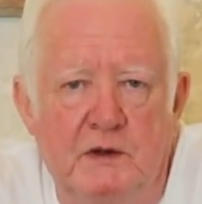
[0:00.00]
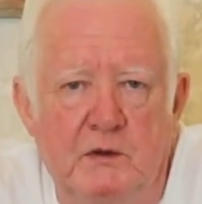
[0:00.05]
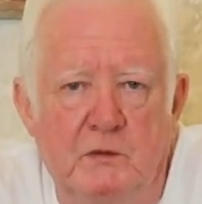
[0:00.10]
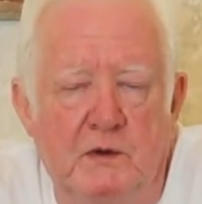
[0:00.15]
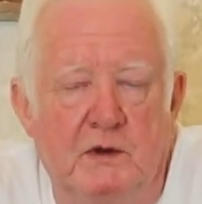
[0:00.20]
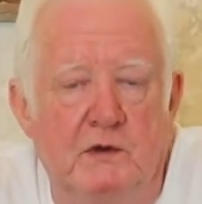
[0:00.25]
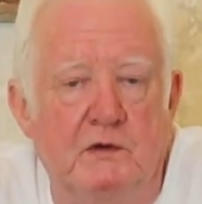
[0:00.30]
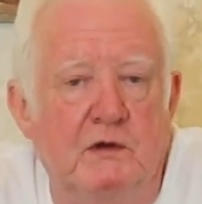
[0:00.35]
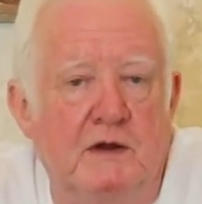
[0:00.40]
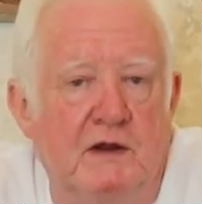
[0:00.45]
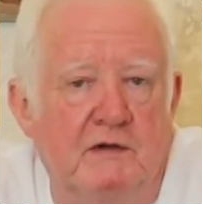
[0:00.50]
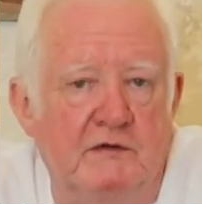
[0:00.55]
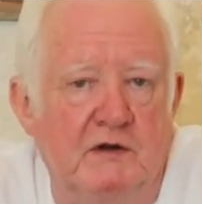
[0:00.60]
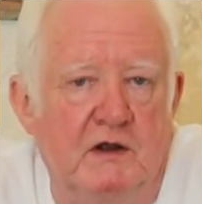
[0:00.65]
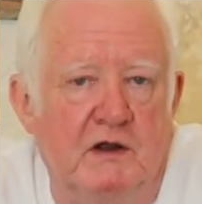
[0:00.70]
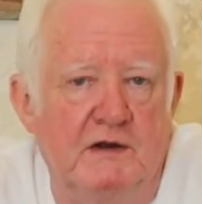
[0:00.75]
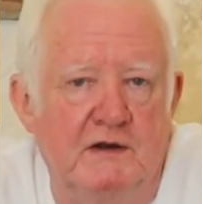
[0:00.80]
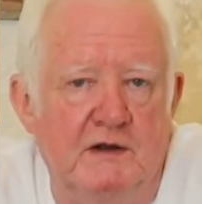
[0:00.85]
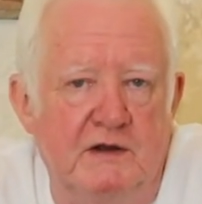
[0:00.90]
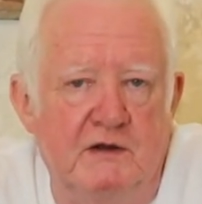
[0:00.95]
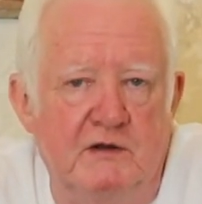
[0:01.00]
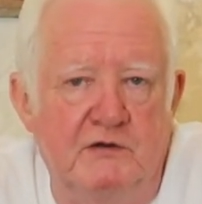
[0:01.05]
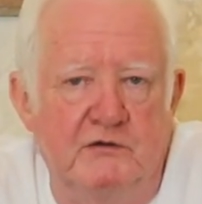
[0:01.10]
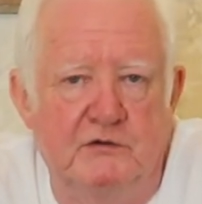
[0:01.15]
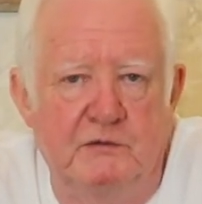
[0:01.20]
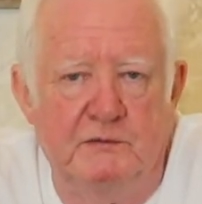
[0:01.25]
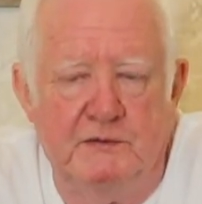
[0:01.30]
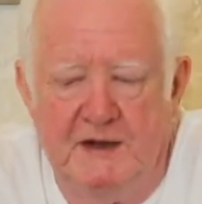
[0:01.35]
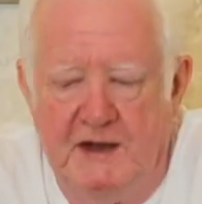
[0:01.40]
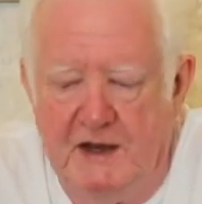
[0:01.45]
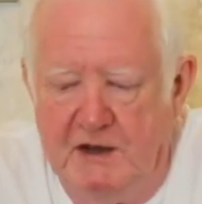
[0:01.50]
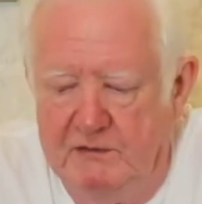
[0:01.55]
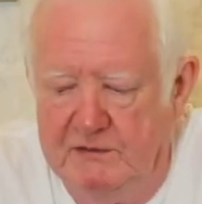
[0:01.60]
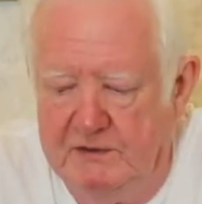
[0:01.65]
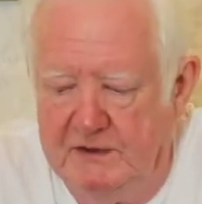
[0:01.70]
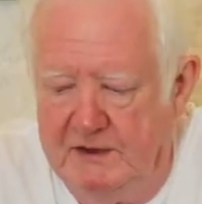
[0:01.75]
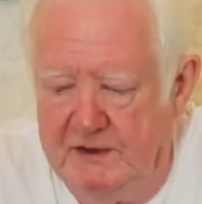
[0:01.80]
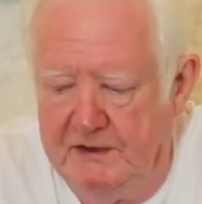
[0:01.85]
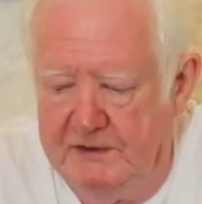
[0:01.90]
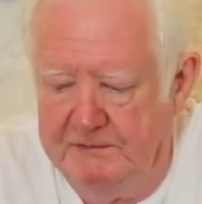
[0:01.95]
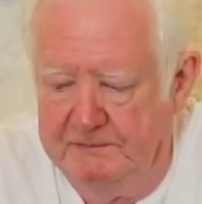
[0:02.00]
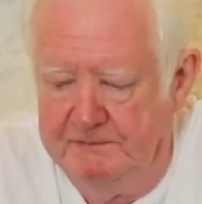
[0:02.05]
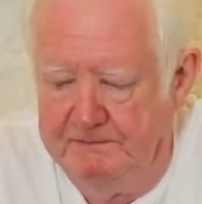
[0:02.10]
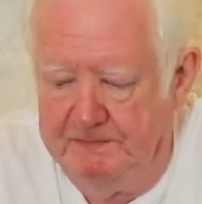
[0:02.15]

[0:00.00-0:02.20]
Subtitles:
Well, you'll have an idea that there's somebody out there.